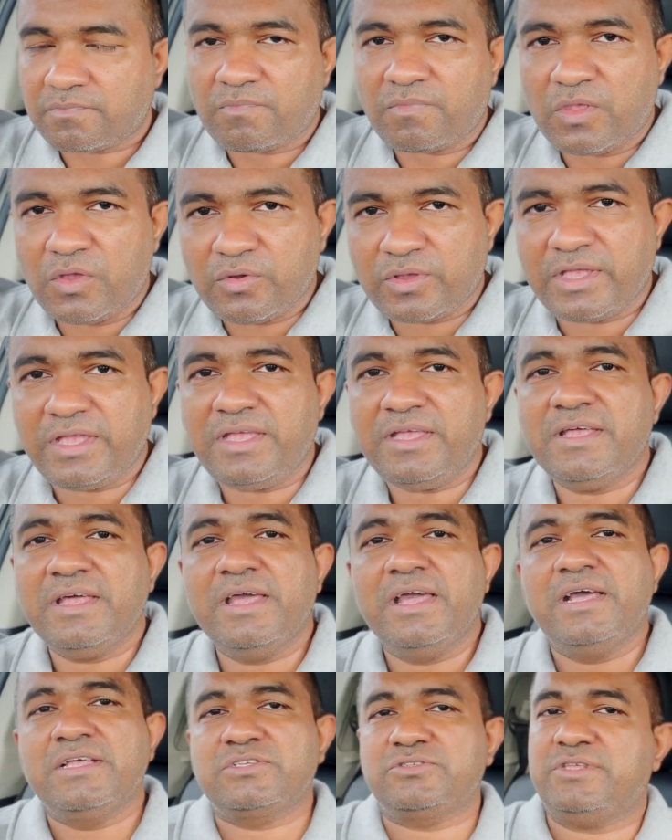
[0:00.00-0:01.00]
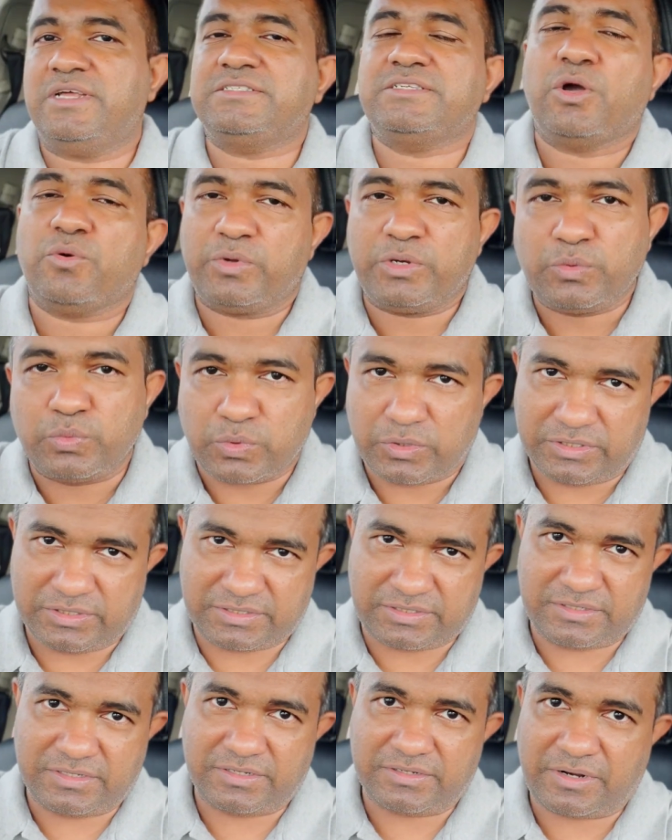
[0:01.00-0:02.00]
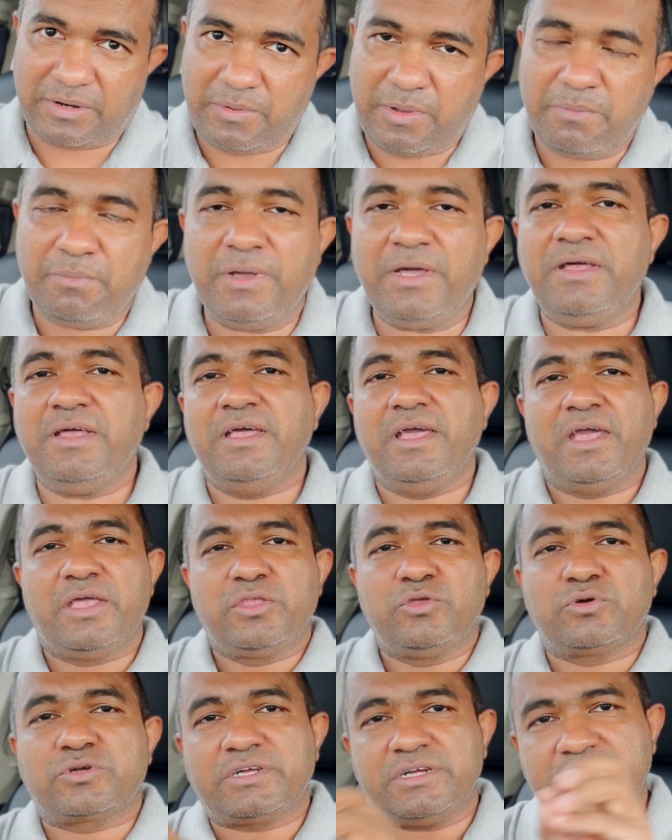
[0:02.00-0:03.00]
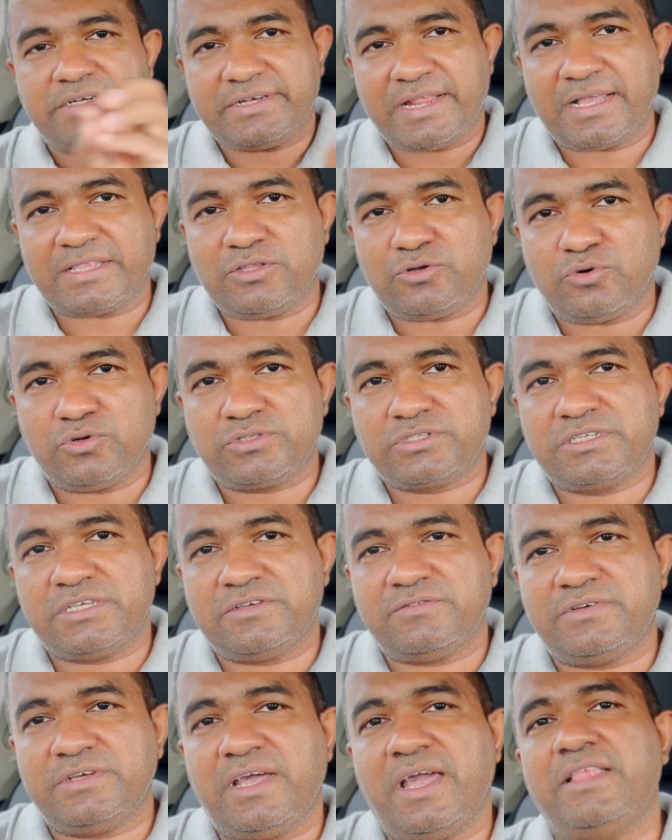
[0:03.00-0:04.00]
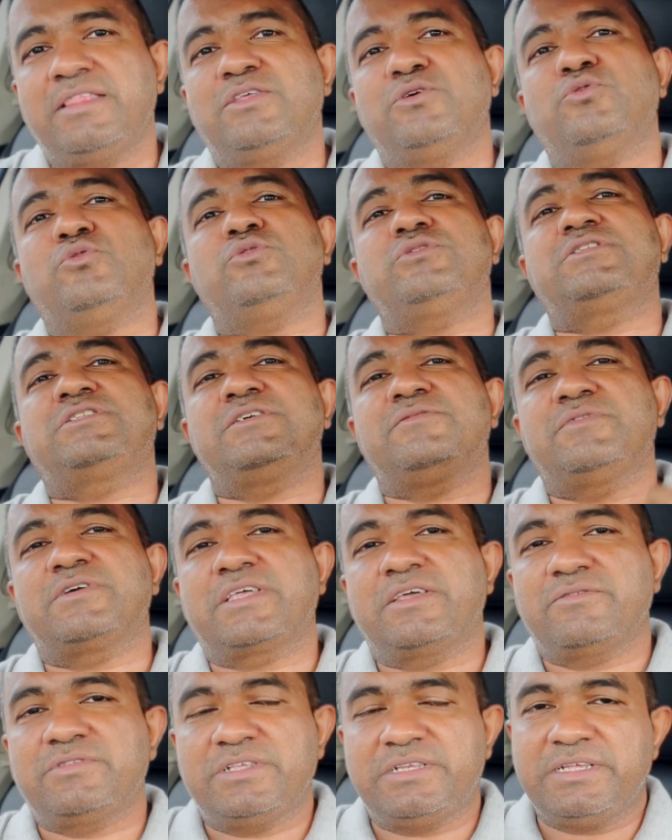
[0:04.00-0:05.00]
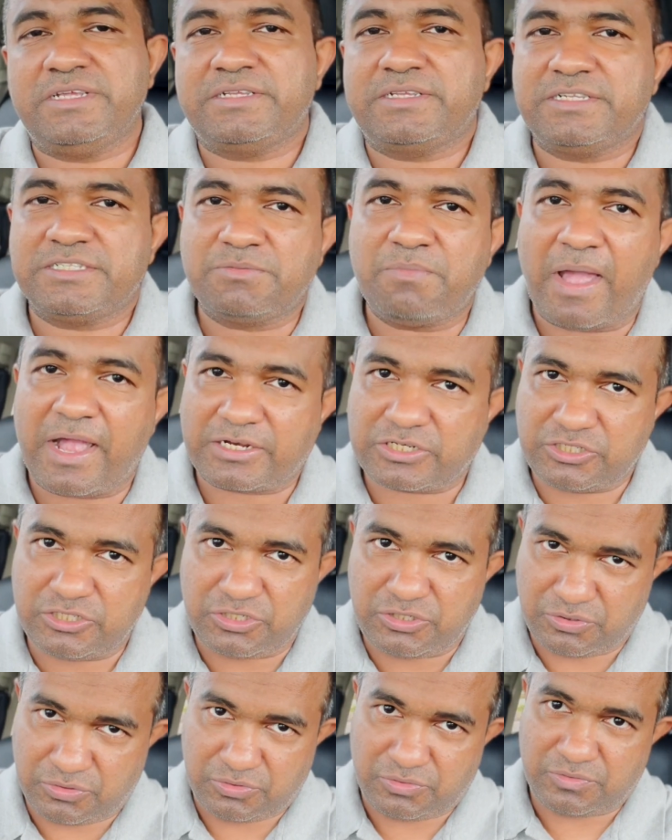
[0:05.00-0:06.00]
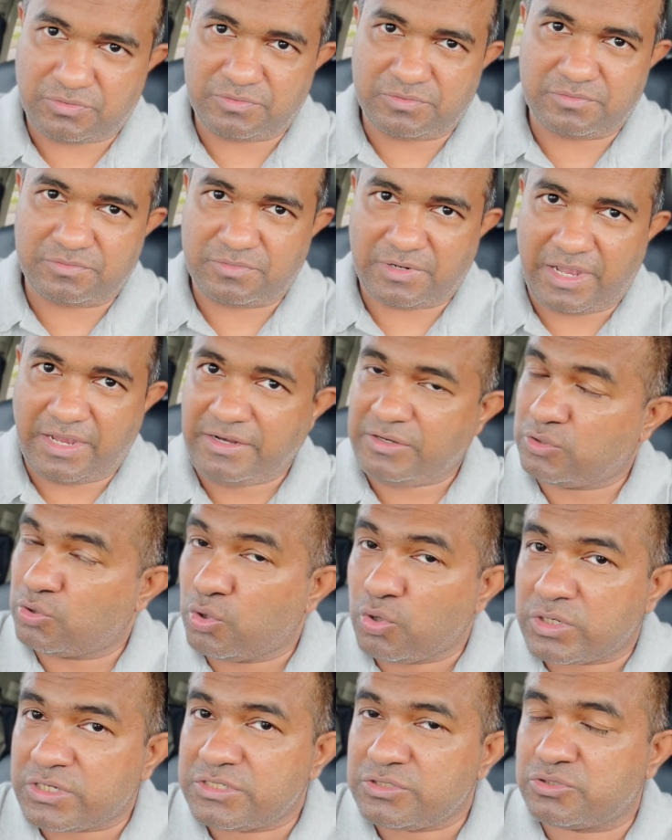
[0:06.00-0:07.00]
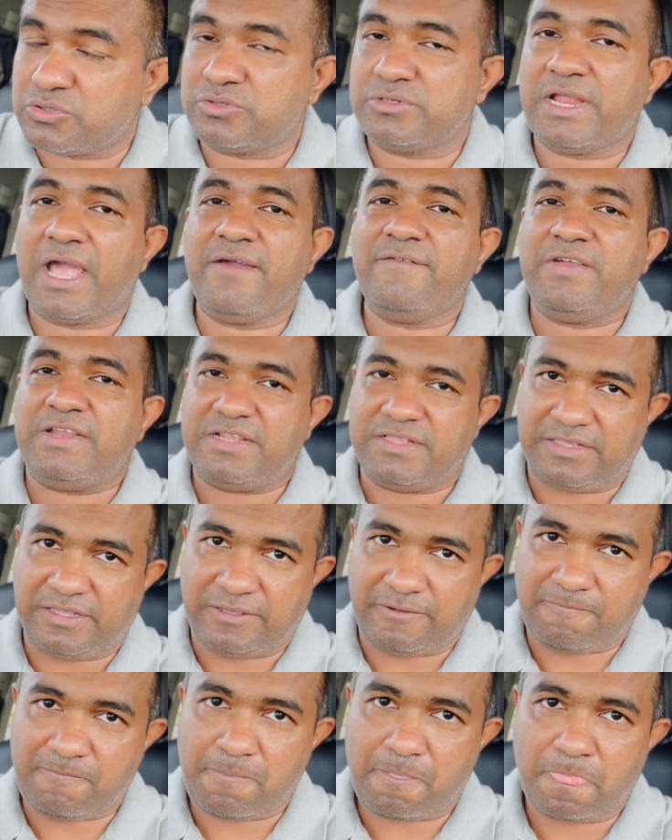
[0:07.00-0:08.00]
Okay, so that's how it works. Remember, you contact the auth server and the auth server give the details back to you. Right, token don't have anything.